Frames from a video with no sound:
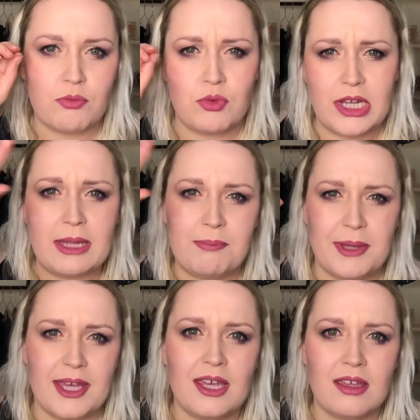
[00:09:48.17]
really
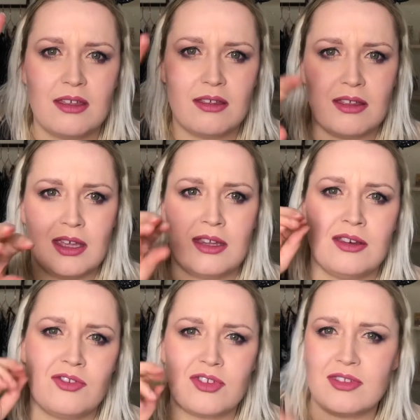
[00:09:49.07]
big
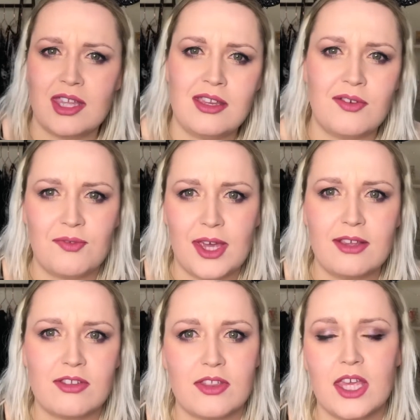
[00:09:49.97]
and just in your
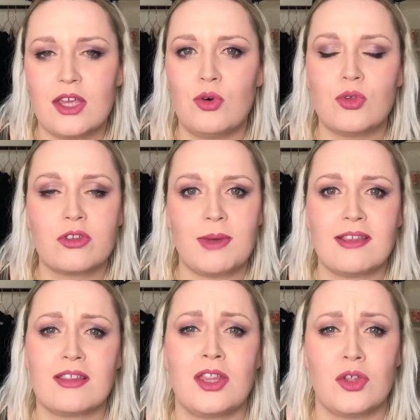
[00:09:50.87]
face, so they
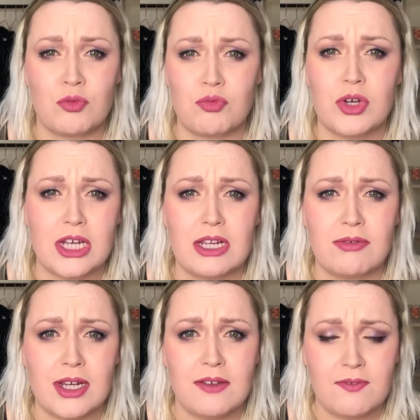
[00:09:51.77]
automatically look really,
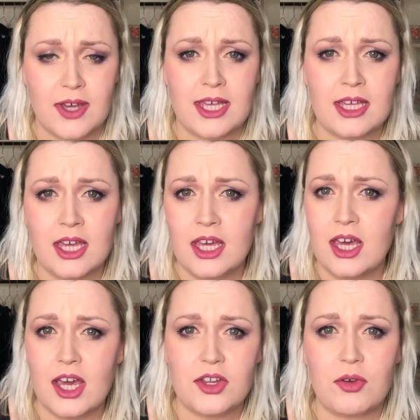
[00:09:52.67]
really fake.
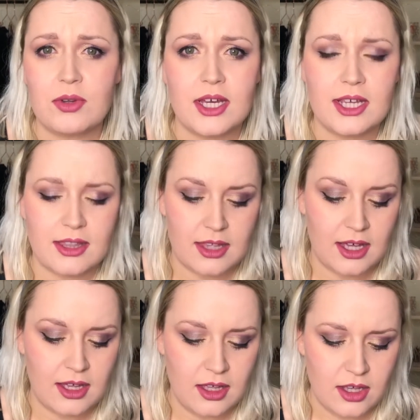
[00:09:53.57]
I don't like
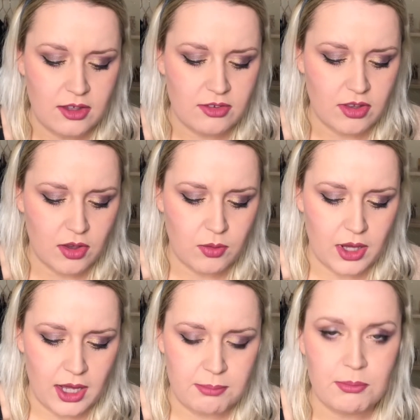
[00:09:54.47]
that. So
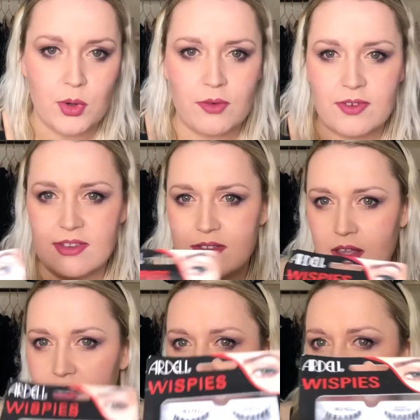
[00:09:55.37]
I'm more of a
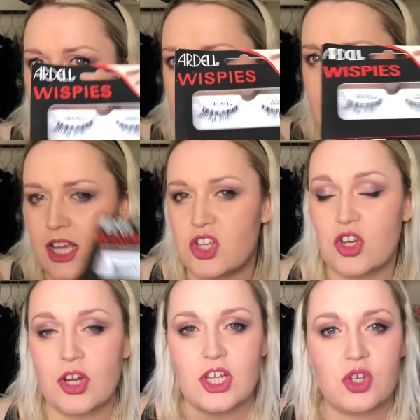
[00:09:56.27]
subtle kind of lash. I
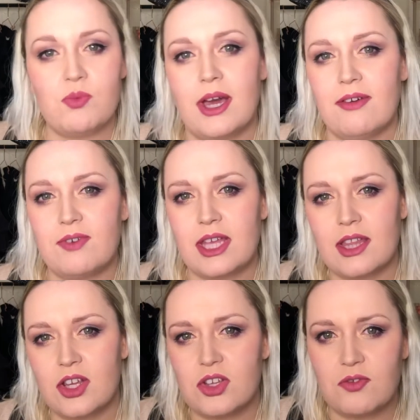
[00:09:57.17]
don't actually wear fake
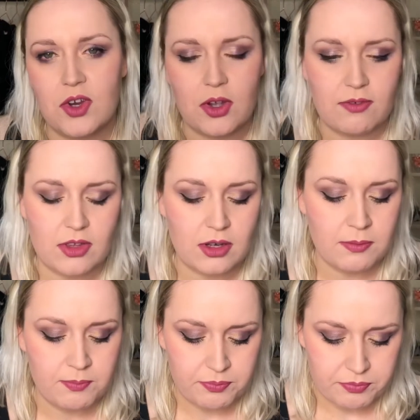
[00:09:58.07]
lashes very
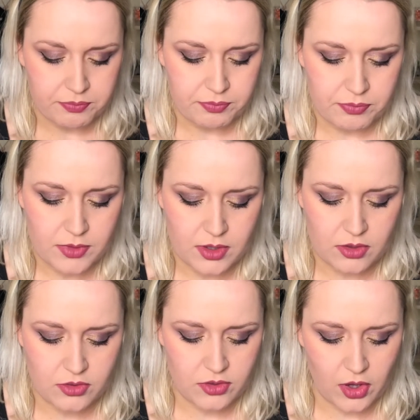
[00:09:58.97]
often.
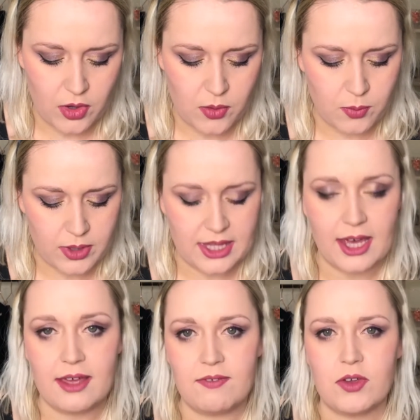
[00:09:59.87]
So
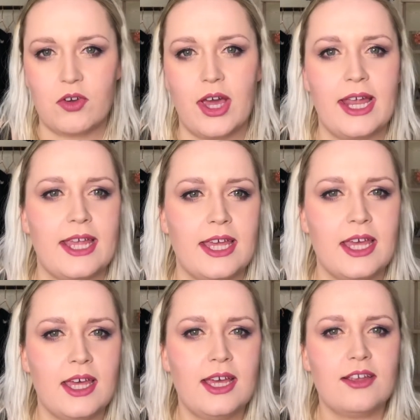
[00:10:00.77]
yeah, if you've got any
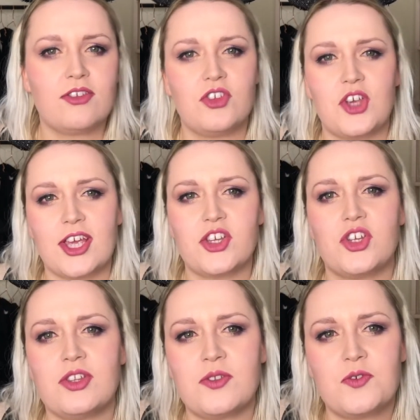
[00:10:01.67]
suggestions